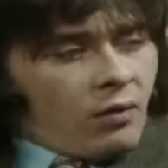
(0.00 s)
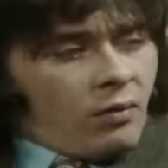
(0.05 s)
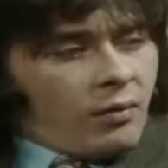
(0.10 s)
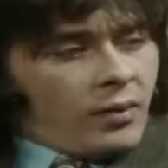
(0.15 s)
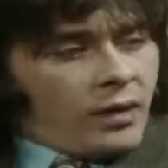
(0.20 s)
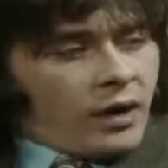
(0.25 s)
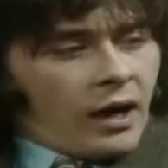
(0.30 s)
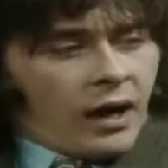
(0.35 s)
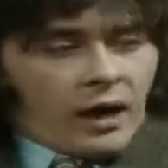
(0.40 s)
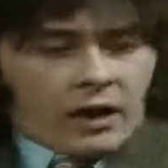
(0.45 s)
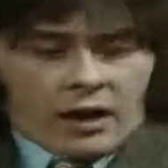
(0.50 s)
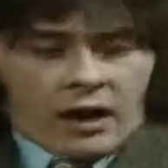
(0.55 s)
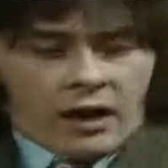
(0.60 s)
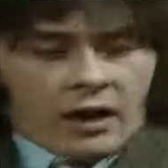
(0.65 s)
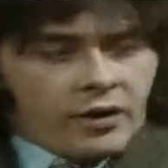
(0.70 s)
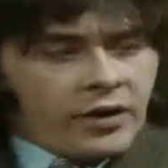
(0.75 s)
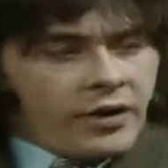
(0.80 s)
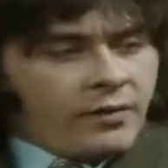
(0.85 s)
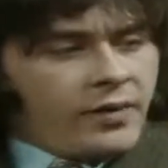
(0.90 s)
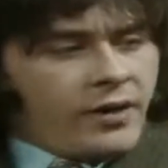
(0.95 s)
But I'll
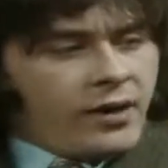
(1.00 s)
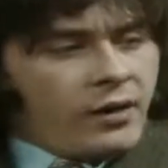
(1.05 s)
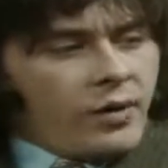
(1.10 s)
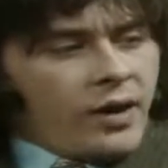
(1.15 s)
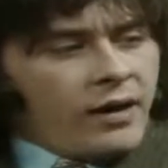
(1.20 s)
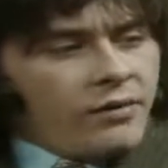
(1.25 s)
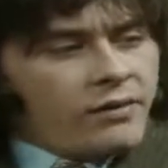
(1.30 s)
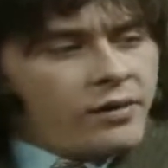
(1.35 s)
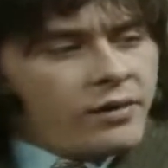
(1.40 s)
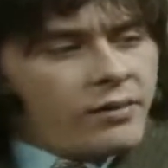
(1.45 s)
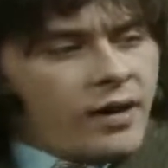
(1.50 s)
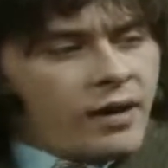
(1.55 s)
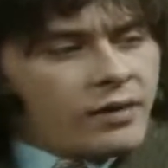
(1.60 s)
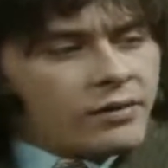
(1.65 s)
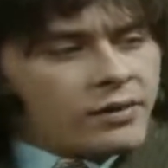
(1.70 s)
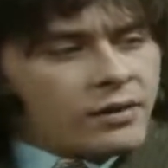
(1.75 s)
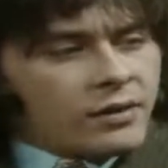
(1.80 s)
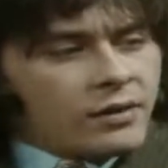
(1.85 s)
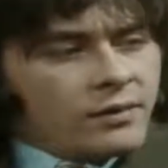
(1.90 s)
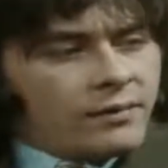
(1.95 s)
only be away for
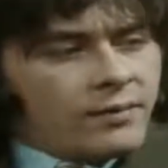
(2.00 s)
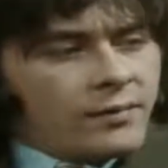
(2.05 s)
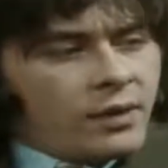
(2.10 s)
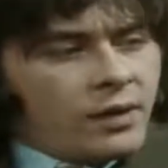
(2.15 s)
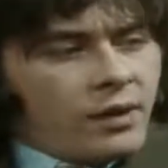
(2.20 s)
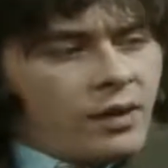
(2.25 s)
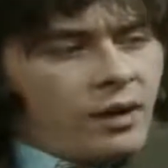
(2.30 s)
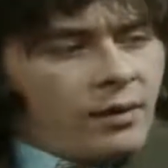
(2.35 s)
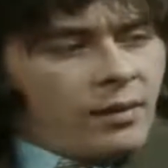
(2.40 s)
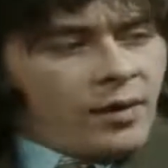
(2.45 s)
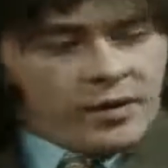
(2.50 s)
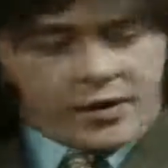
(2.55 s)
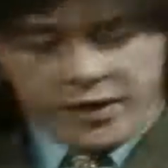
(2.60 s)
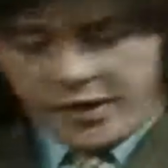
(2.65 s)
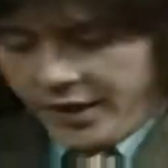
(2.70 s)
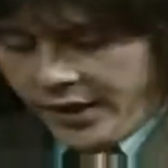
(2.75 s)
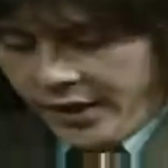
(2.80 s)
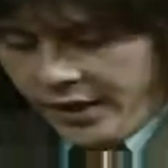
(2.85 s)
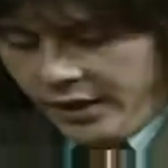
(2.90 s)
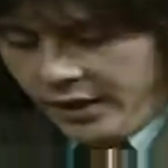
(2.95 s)
about a
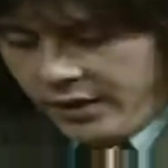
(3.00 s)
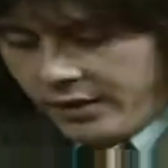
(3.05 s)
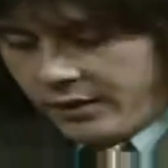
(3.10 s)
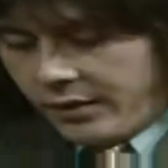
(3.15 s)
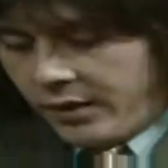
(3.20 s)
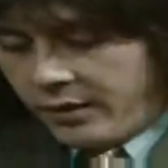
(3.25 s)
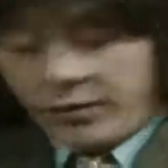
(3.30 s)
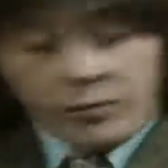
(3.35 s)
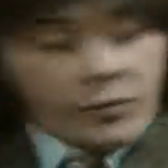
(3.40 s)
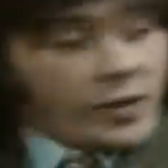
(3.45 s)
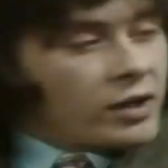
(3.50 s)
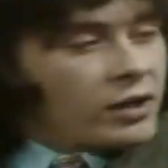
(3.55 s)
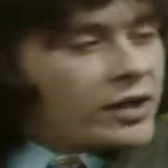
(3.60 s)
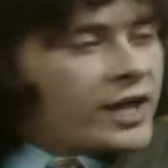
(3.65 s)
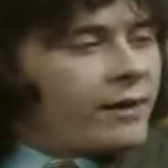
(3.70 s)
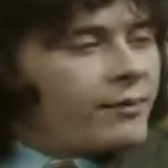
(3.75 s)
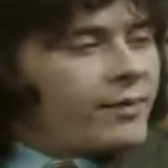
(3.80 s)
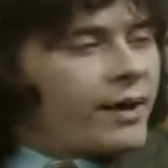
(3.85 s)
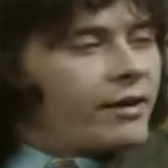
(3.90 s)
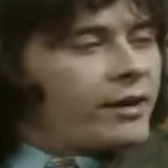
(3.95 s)
year. I mean, we could
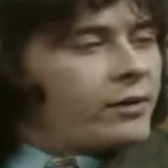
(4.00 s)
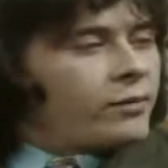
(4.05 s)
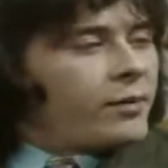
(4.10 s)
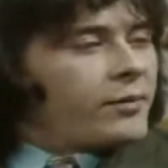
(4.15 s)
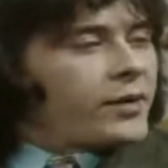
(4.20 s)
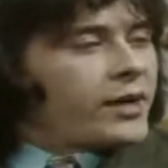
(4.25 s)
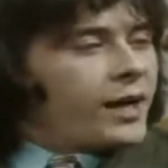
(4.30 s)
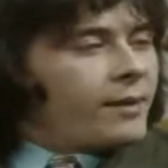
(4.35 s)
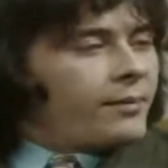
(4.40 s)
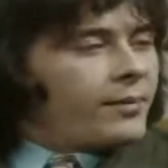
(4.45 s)
get married when we get